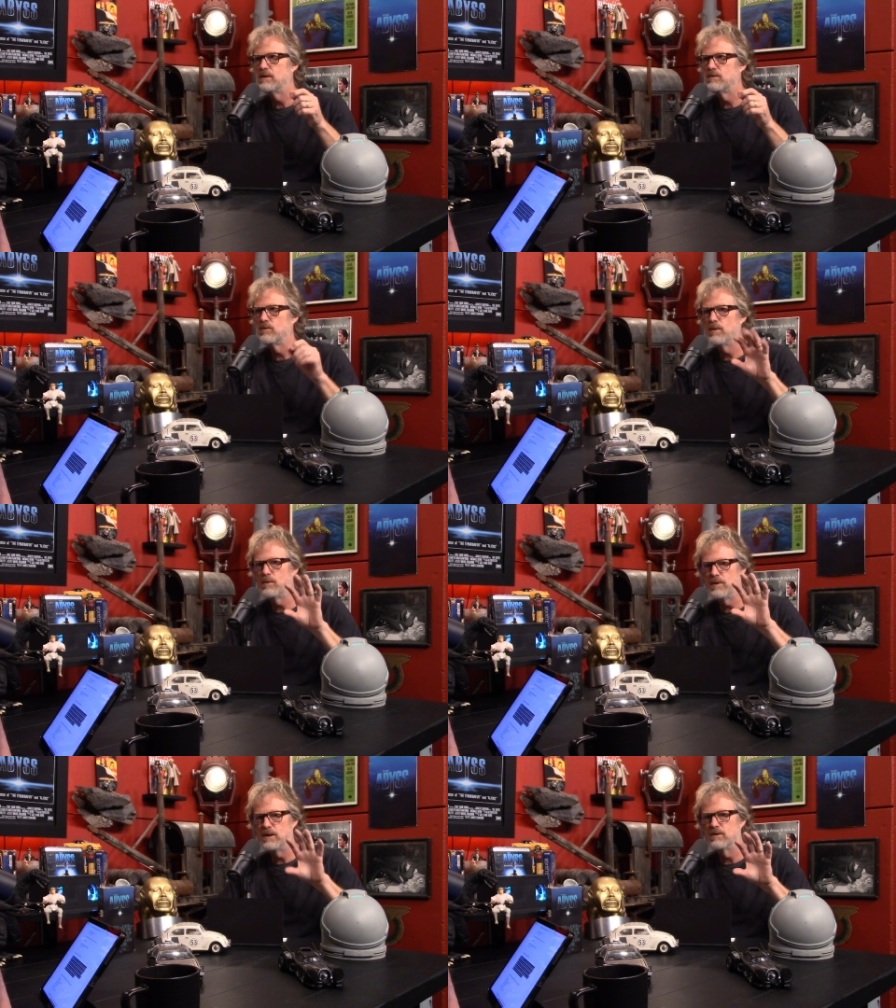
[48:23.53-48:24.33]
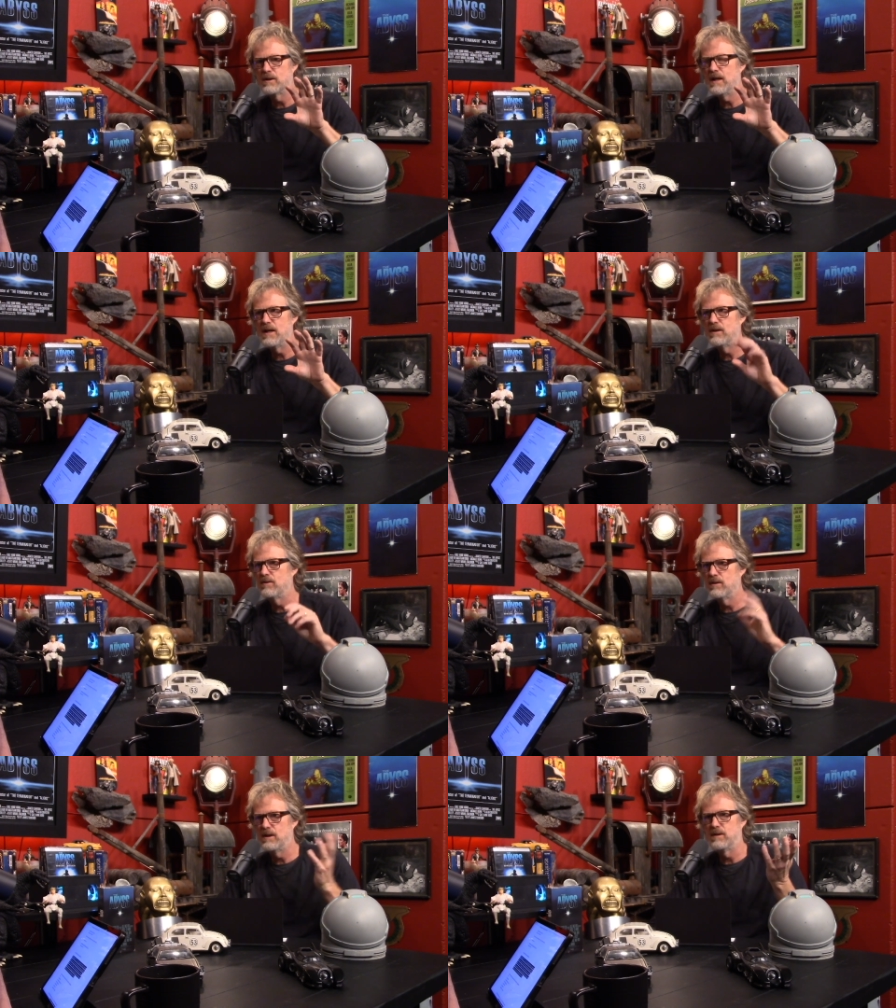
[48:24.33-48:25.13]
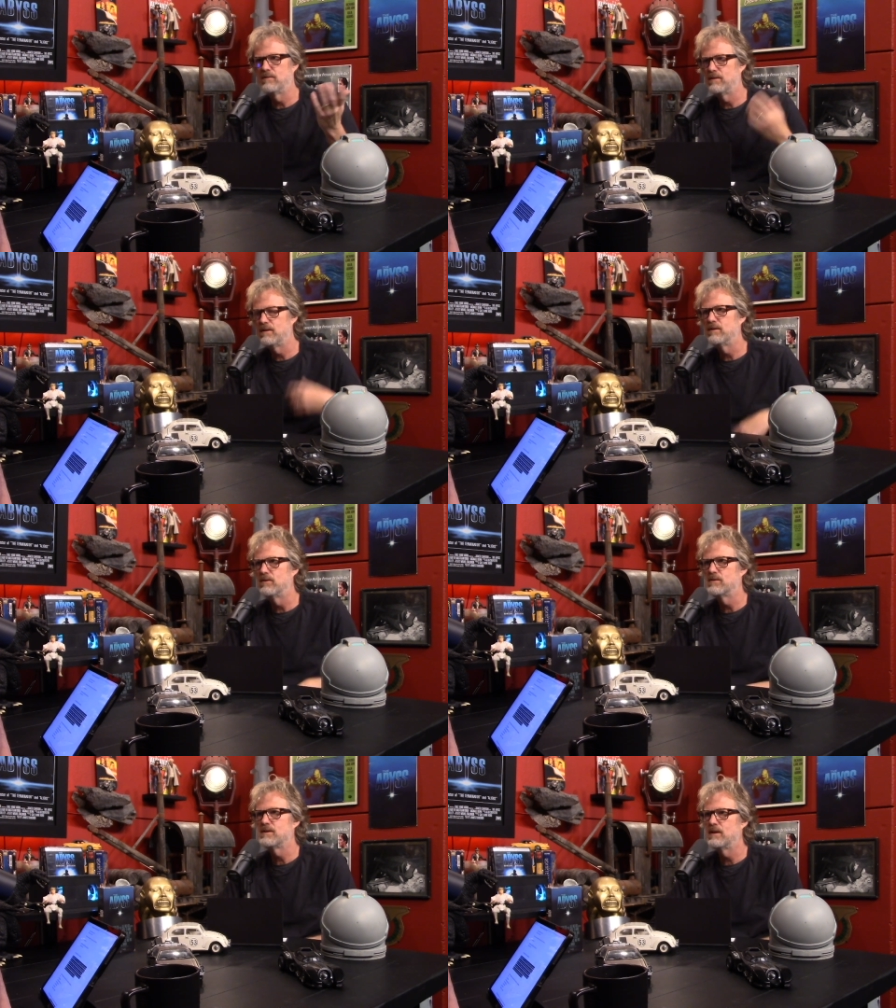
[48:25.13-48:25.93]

So that when you looked at it, you're like, it looks like